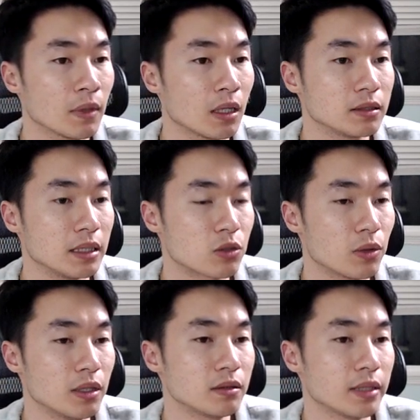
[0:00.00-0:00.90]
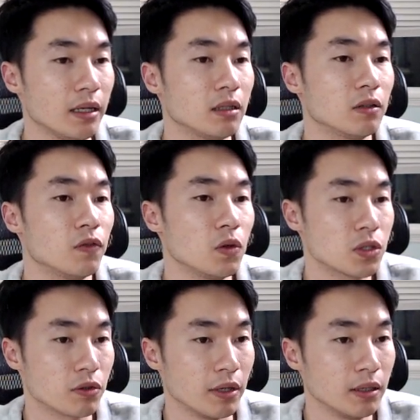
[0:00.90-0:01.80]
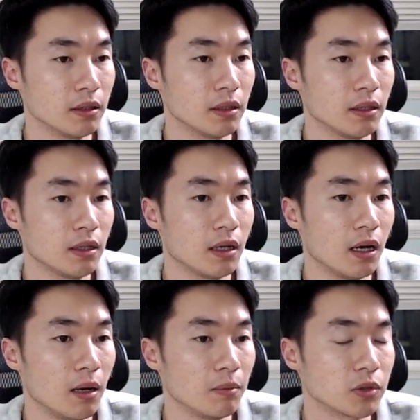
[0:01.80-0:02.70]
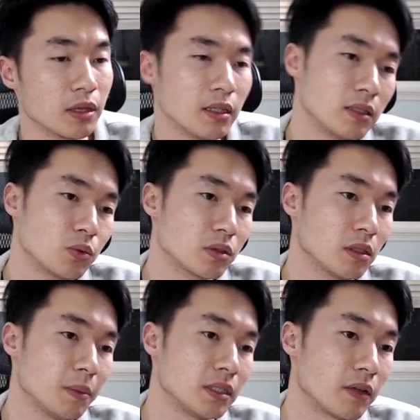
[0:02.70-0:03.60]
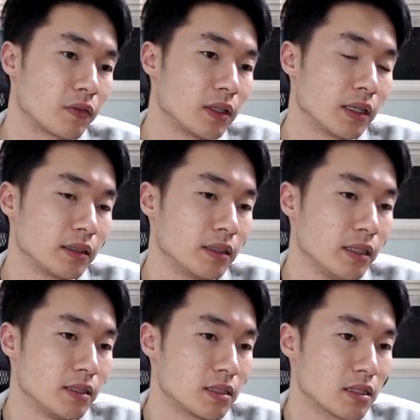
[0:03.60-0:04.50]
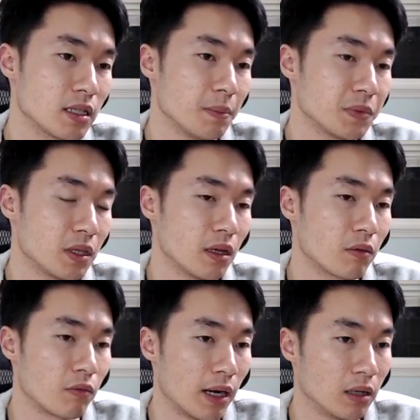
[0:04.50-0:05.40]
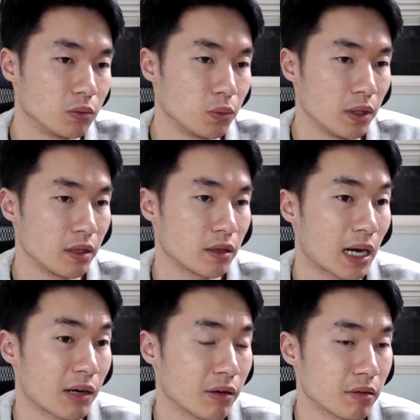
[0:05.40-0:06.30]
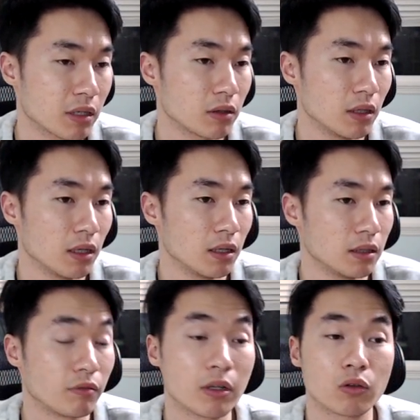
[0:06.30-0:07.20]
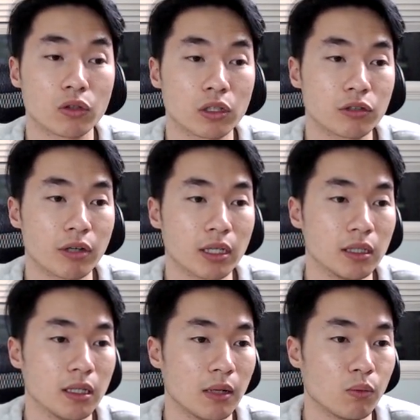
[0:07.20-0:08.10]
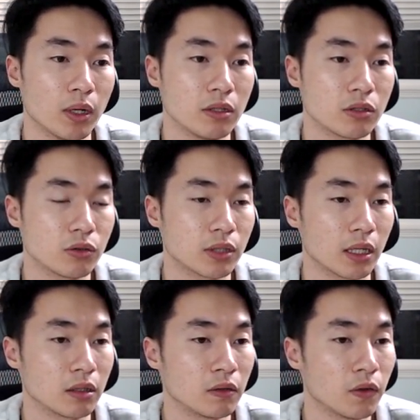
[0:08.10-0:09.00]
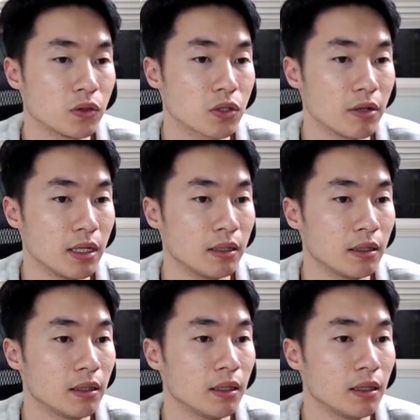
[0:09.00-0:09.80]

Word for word: Stage 1, technical phone screen. So I think this was a little bit different. Like they skipped the round with hiring the recruiter directly and went into technical phone screen.